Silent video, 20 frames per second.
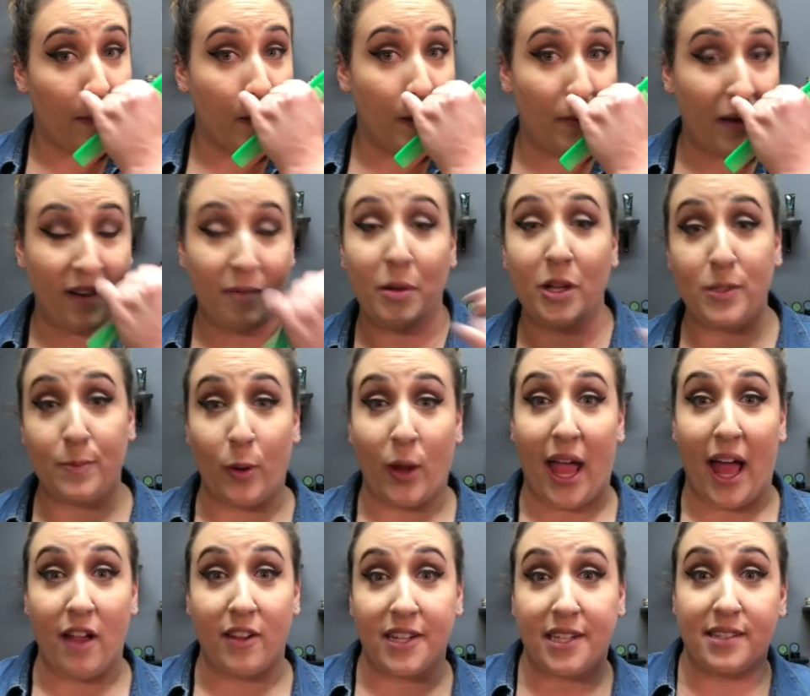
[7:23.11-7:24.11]
of people have multiple
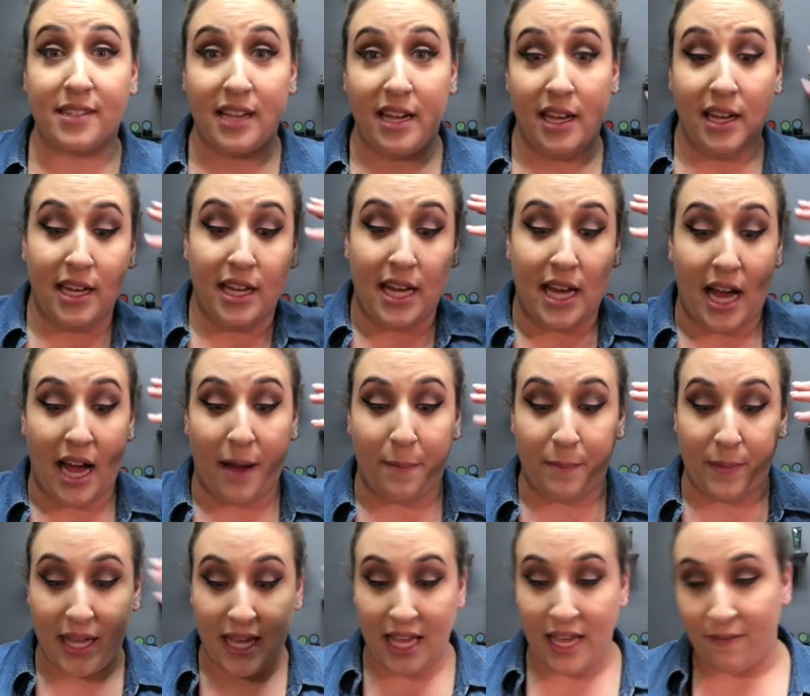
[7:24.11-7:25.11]
cowlicks.
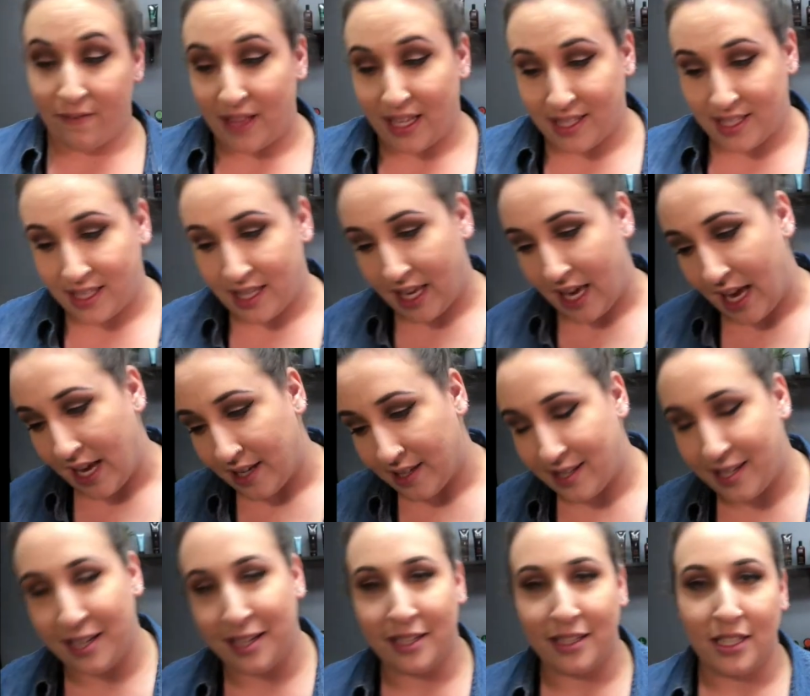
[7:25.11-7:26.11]
If that's the
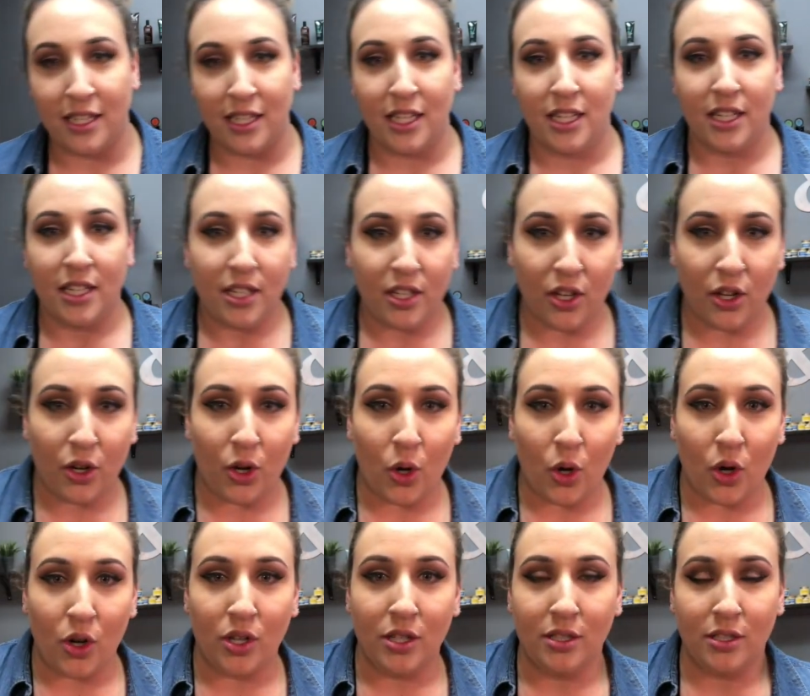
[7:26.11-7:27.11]
case, good
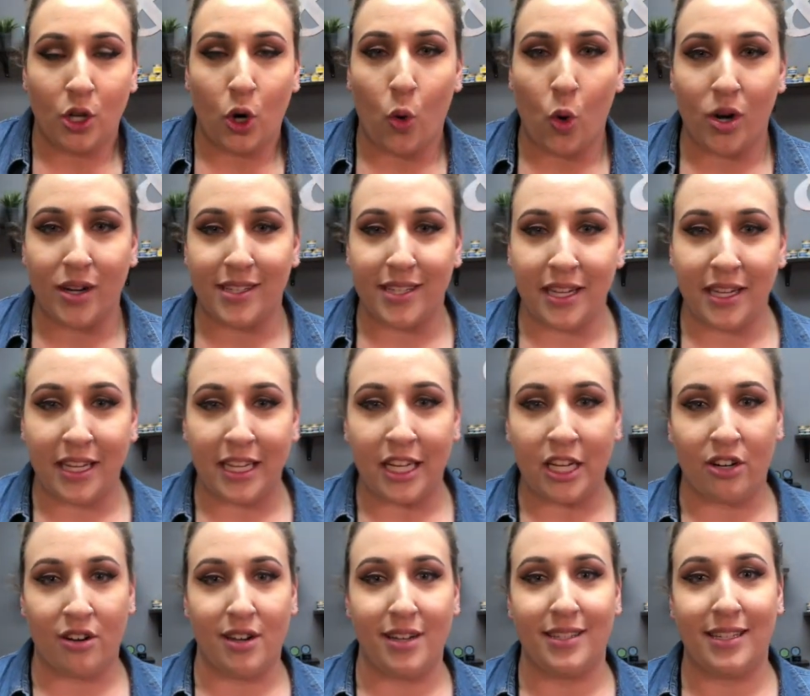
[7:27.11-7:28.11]
old Quarantina
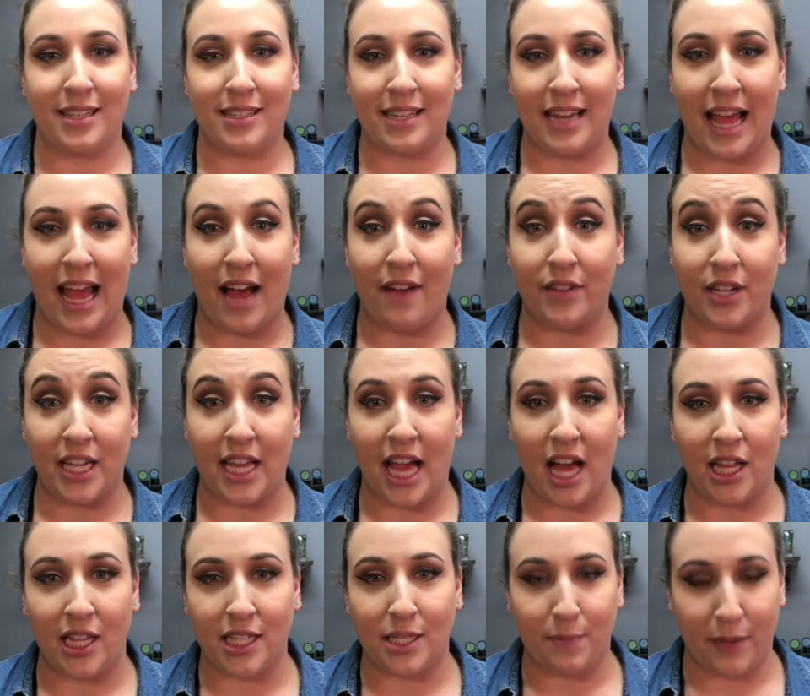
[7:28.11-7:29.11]
here doesn't have any
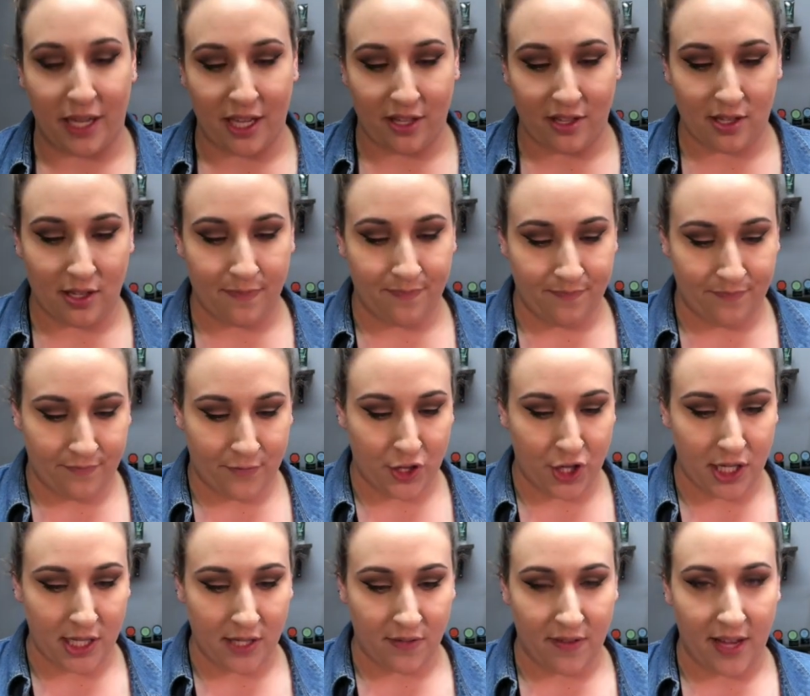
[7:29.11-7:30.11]
cowlicks because
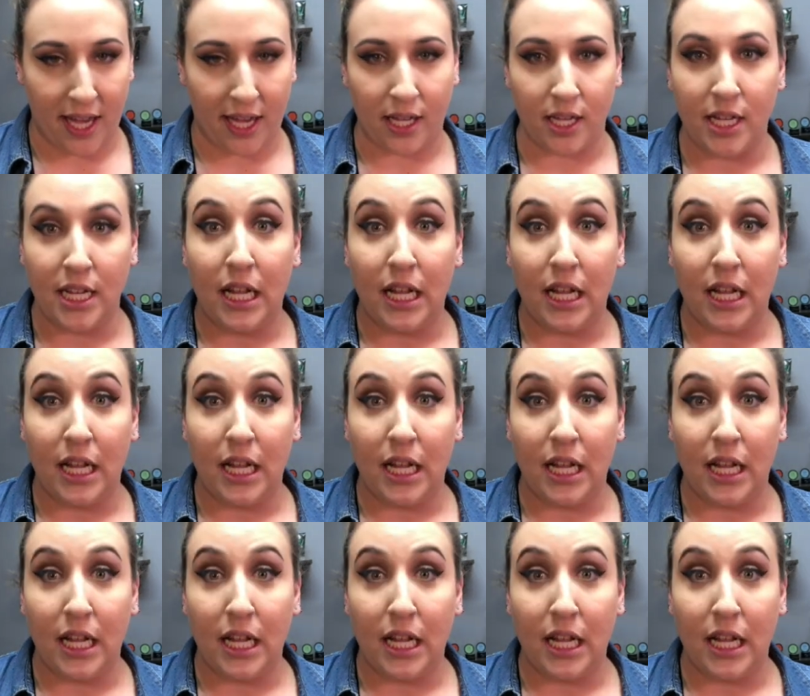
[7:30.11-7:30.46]
she's fake.